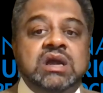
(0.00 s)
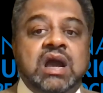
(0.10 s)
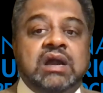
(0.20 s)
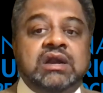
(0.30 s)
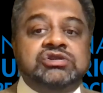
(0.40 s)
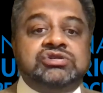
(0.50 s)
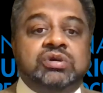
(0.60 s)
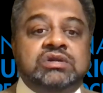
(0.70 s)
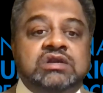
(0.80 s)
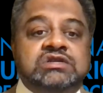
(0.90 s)
and ensure
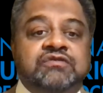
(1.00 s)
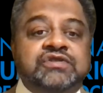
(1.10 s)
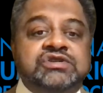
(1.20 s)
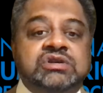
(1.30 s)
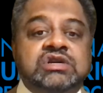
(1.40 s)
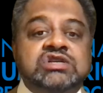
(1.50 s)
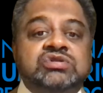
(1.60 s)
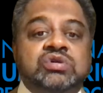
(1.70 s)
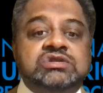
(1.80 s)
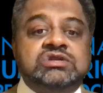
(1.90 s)
that sufficient
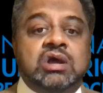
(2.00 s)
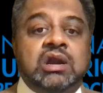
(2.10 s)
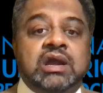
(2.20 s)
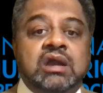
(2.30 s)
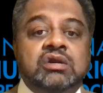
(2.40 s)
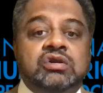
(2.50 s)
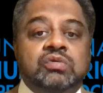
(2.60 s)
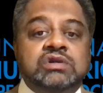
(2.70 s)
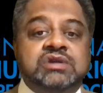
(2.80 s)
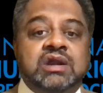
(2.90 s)
resources are allocated
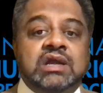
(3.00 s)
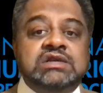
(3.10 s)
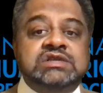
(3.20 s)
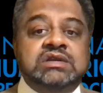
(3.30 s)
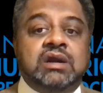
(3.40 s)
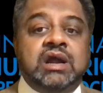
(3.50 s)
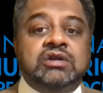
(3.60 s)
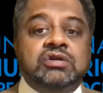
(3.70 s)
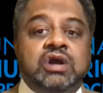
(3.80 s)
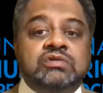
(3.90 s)
towards realizing the right
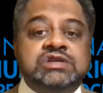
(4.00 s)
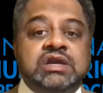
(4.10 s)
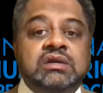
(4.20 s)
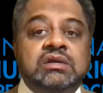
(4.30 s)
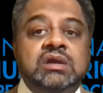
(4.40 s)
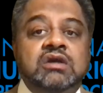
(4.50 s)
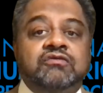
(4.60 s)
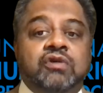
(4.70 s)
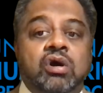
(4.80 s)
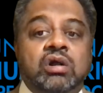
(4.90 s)
to housing
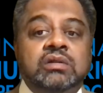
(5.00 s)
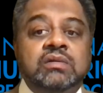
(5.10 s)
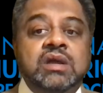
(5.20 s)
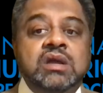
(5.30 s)
for all,